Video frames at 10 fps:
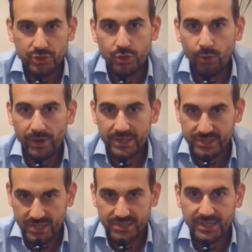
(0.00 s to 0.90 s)
your
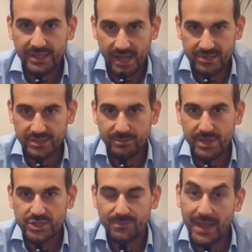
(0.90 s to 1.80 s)
existing
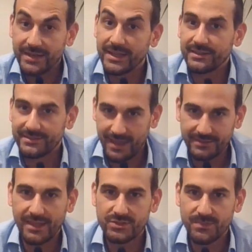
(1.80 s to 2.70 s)
customer spending
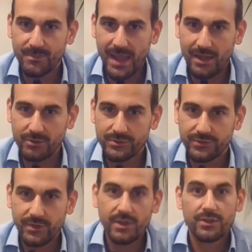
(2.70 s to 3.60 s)

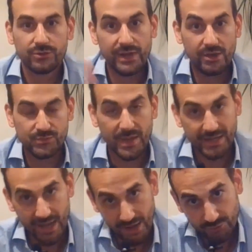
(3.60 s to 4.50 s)
£10,000 to now
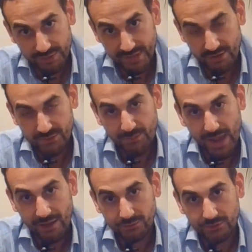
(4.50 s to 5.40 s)
spending
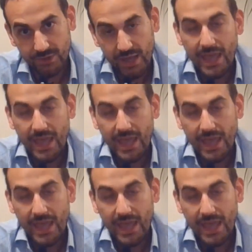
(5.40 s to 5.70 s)
£100,000,